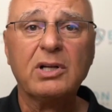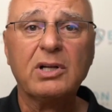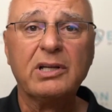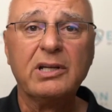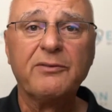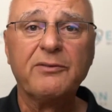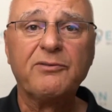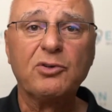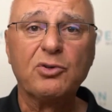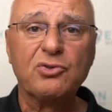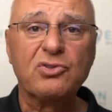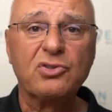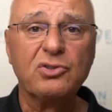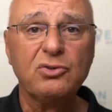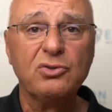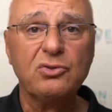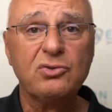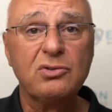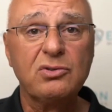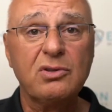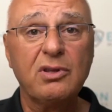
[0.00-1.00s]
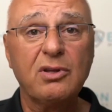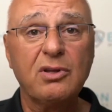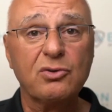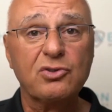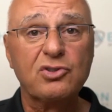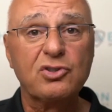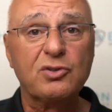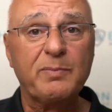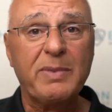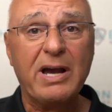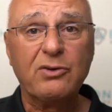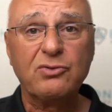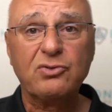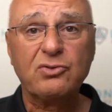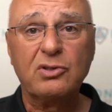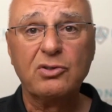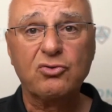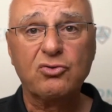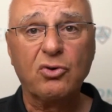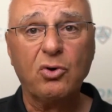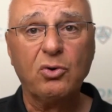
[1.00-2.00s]
If you're sued, those spouse
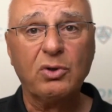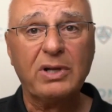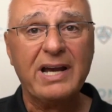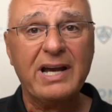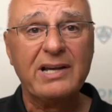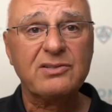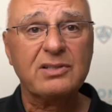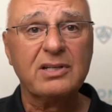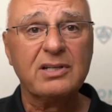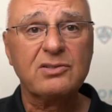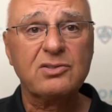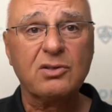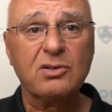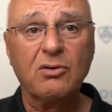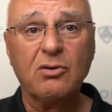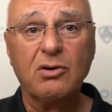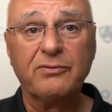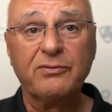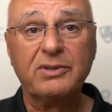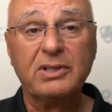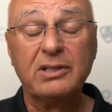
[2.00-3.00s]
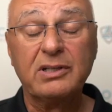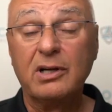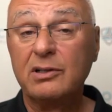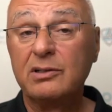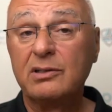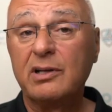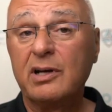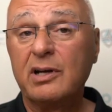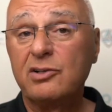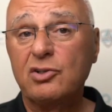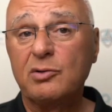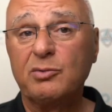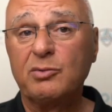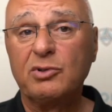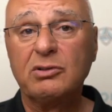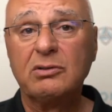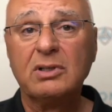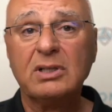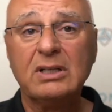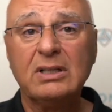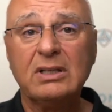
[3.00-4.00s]
controlled assets are often
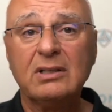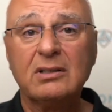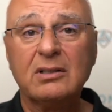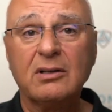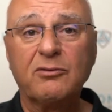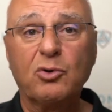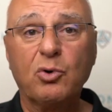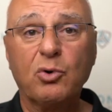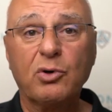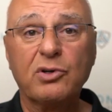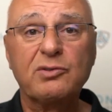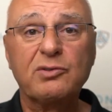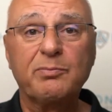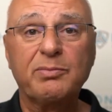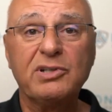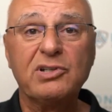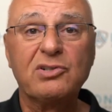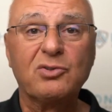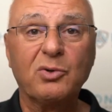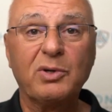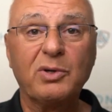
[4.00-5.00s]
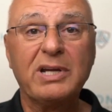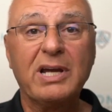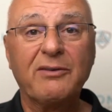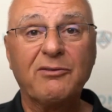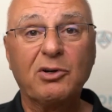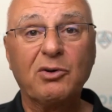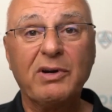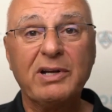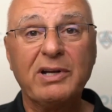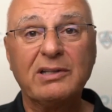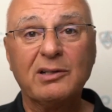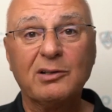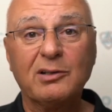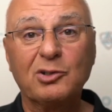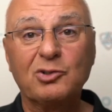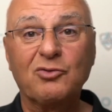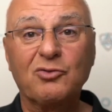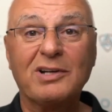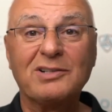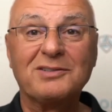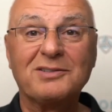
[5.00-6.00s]
untouchable. Of course, be sure you have a great deal of
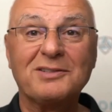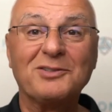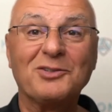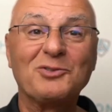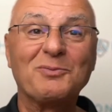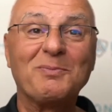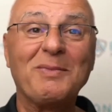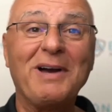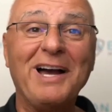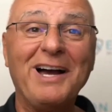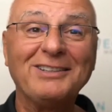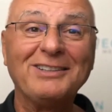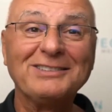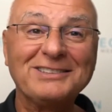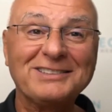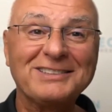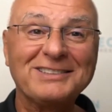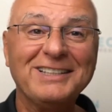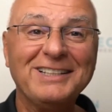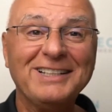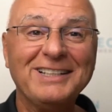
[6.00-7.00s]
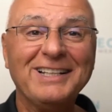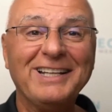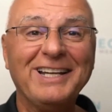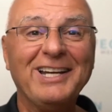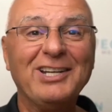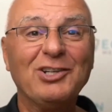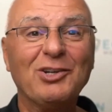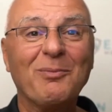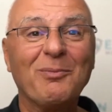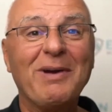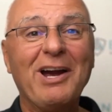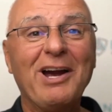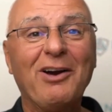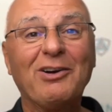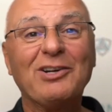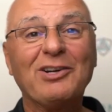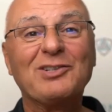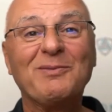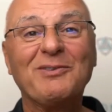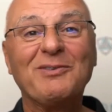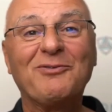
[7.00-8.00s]
trust in your spouse and your
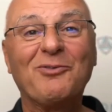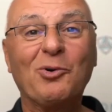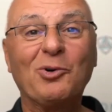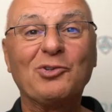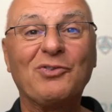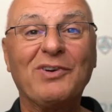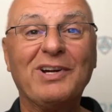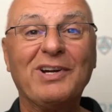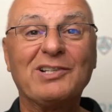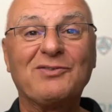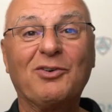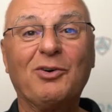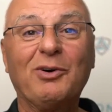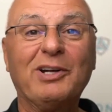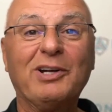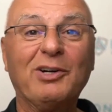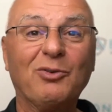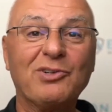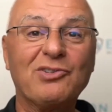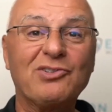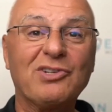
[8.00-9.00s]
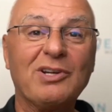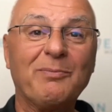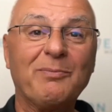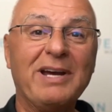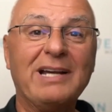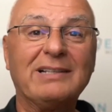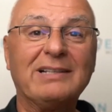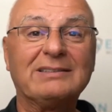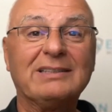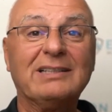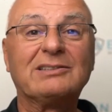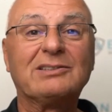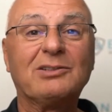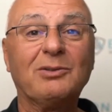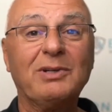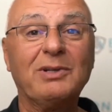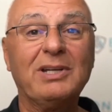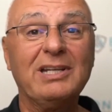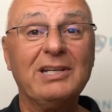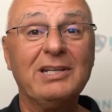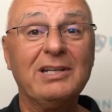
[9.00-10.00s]
marriage before transferring ownership assets to
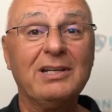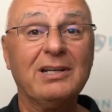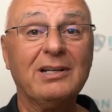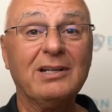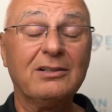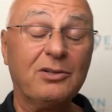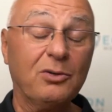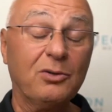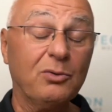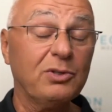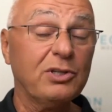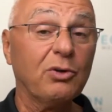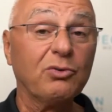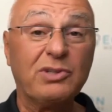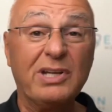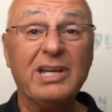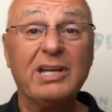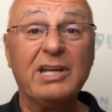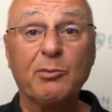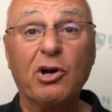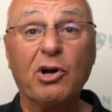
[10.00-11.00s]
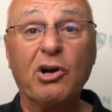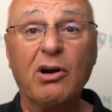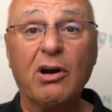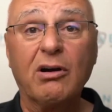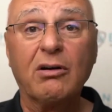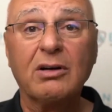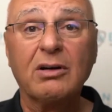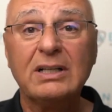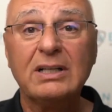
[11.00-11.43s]
him or her.